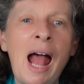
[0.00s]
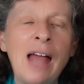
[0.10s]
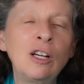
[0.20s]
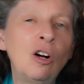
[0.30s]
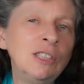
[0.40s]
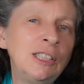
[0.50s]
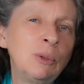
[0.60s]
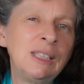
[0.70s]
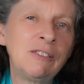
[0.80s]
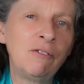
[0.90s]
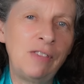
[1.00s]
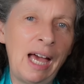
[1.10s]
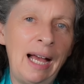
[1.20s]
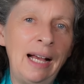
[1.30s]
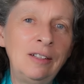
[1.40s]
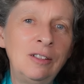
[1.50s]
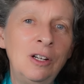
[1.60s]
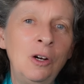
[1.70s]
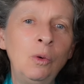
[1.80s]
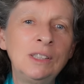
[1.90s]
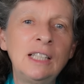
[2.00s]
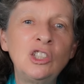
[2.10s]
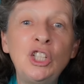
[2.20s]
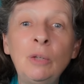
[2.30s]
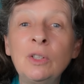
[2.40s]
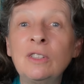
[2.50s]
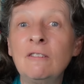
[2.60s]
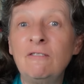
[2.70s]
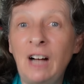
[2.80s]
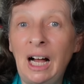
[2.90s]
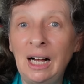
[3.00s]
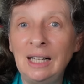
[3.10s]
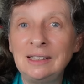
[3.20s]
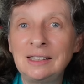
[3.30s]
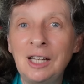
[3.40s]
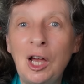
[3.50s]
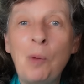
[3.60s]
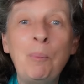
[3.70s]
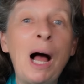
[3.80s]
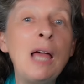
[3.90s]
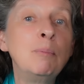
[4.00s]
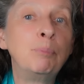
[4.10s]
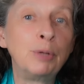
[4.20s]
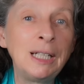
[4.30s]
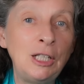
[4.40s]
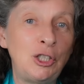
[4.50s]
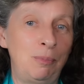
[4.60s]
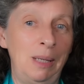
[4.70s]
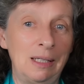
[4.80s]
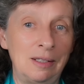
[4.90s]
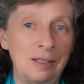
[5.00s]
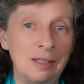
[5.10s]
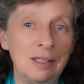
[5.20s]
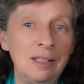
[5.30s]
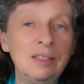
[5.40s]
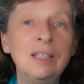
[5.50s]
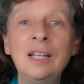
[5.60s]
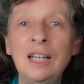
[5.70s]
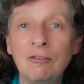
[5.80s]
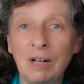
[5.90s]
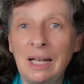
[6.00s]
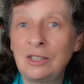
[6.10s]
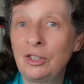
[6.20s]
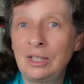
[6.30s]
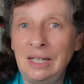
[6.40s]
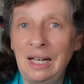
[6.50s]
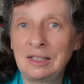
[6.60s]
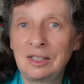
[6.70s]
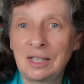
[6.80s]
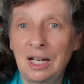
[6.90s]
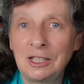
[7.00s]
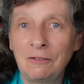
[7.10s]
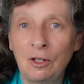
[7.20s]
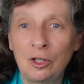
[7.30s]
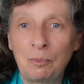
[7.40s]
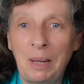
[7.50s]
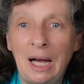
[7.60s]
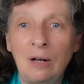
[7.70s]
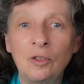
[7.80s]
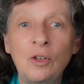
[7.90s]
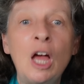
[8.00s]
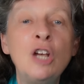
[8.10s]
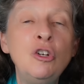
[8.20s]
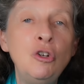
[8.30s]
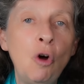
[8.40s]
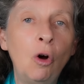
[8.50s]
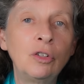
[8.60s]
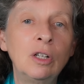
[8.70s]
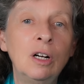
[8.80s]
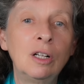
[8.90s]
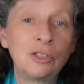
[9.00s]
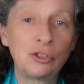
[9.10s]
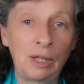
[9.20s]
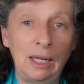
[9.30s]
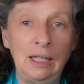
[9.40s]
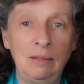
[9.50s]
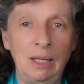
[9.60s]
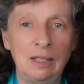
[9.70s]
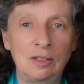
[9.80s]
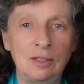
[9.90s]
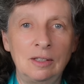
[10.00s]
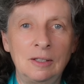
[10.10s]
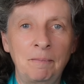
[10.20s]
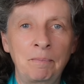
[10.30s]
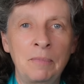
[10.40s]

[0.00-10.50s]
And the consequence of that was that she was advised by British ministers in relation to the exercise of those powers, not Australian ministers.